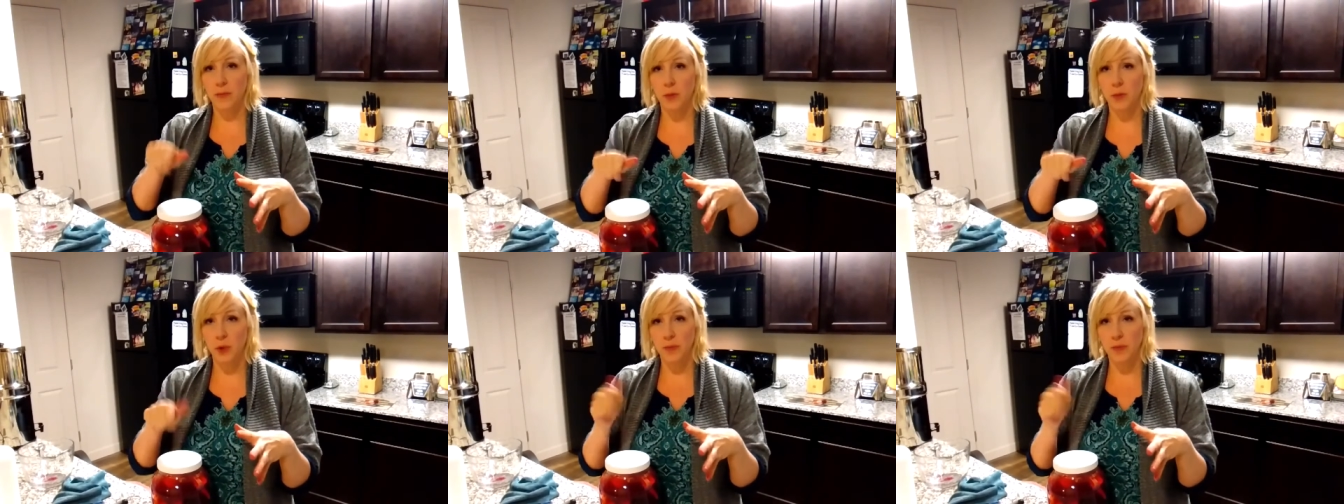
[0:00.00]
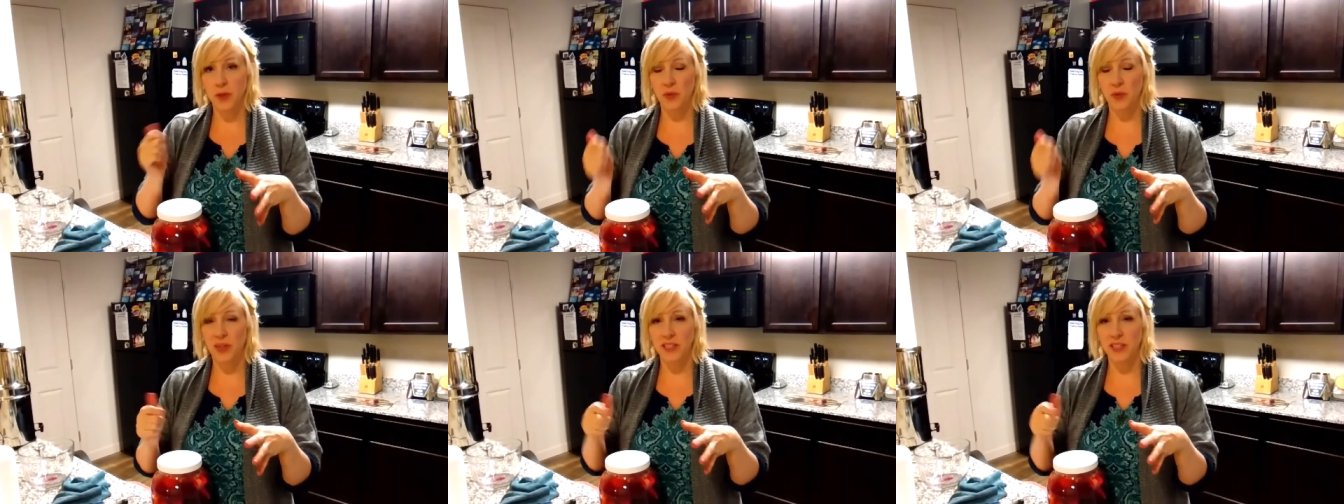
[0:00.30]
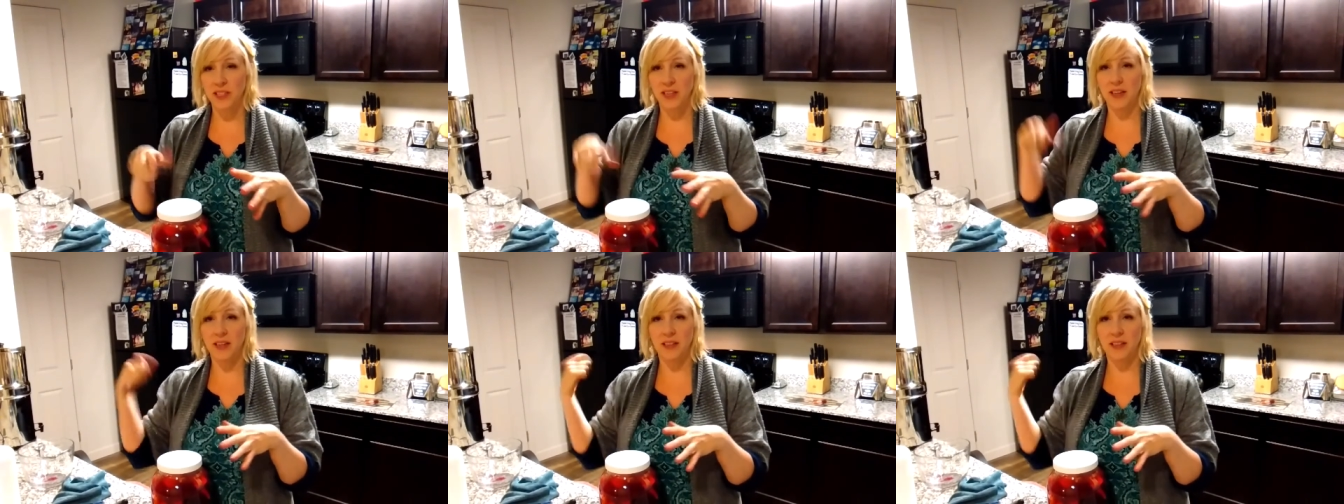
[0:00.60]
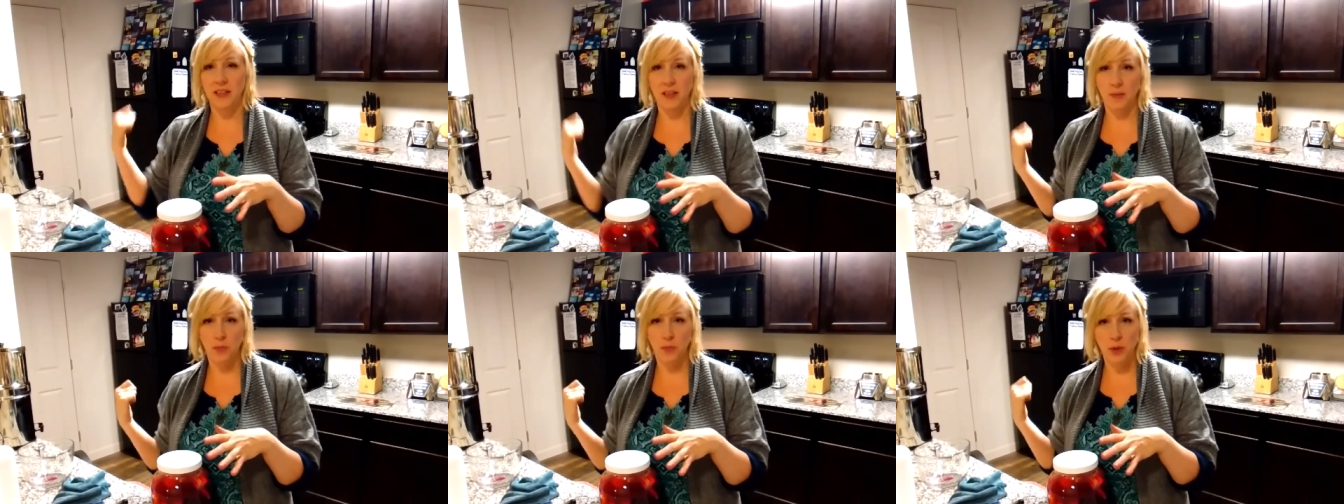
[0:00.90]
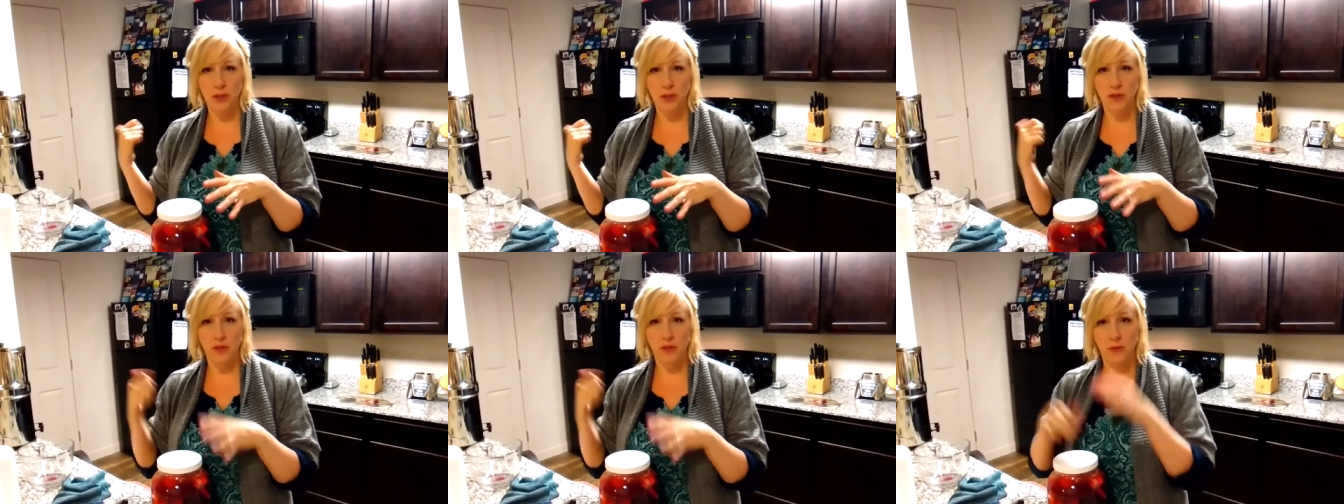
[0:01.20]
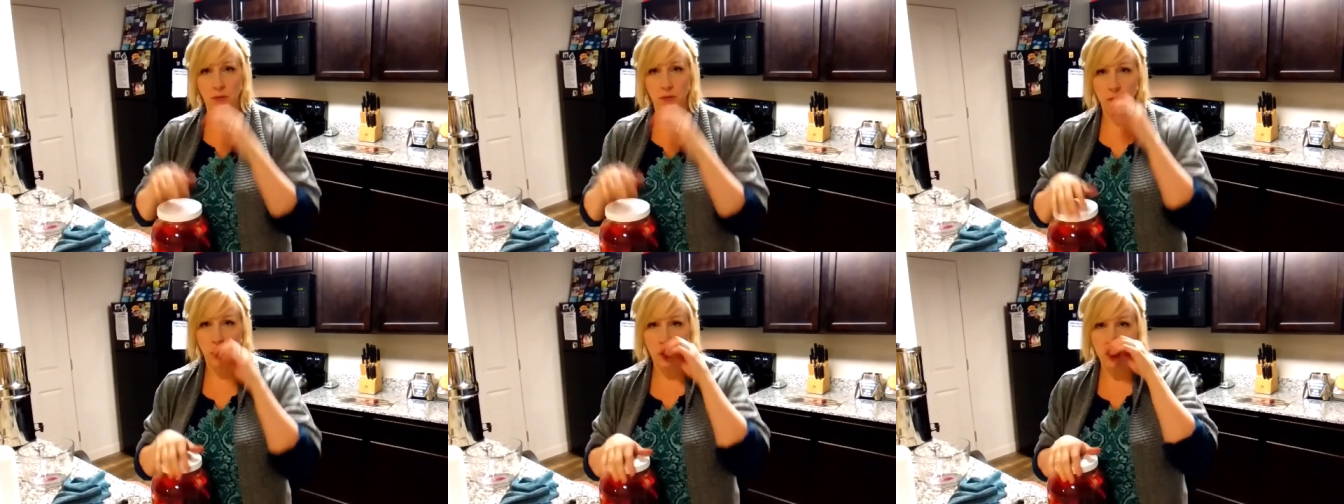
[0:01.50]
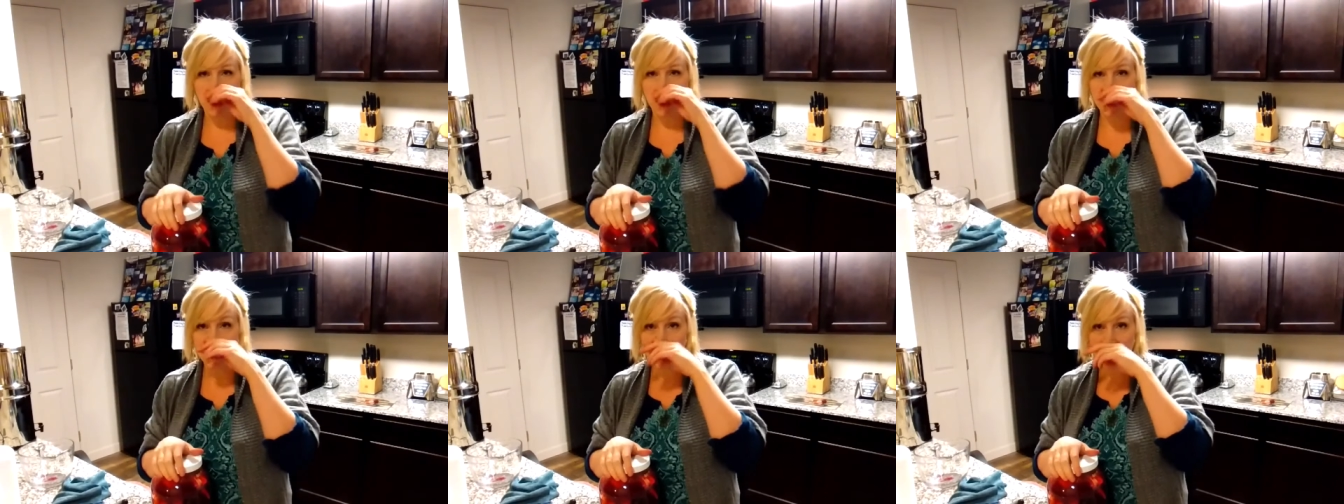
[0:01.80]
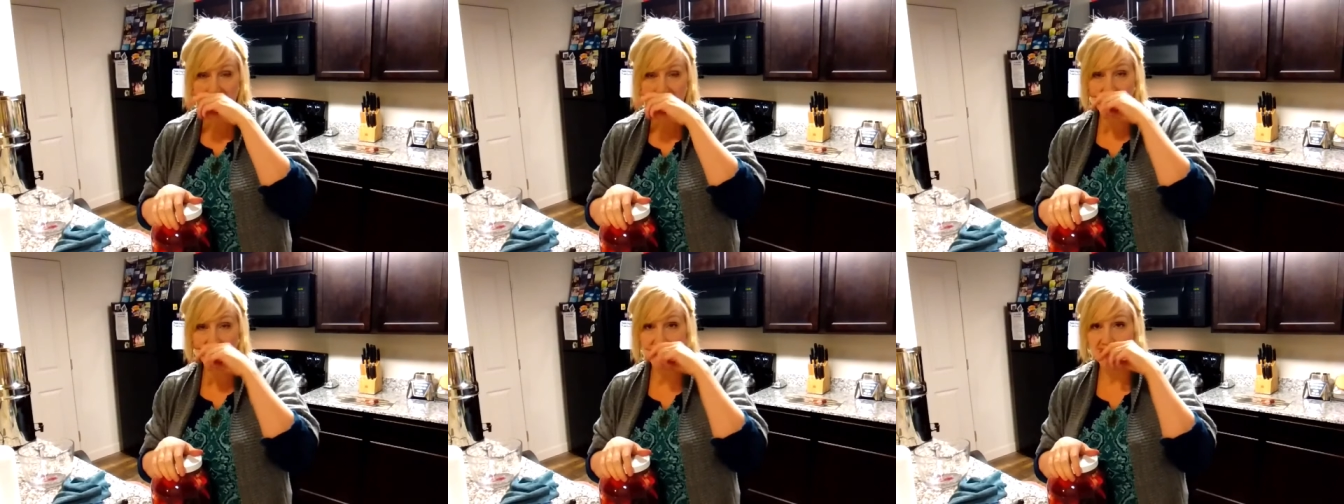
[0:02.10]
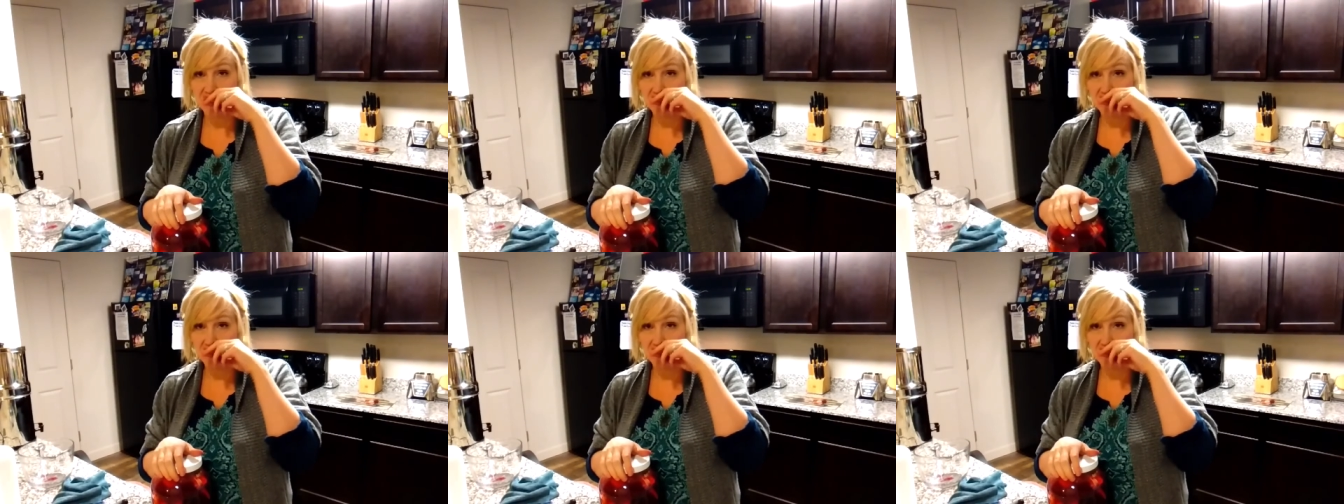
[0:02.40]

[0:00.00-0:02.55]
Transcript: burp it one day, and then put it in the fridge the next day.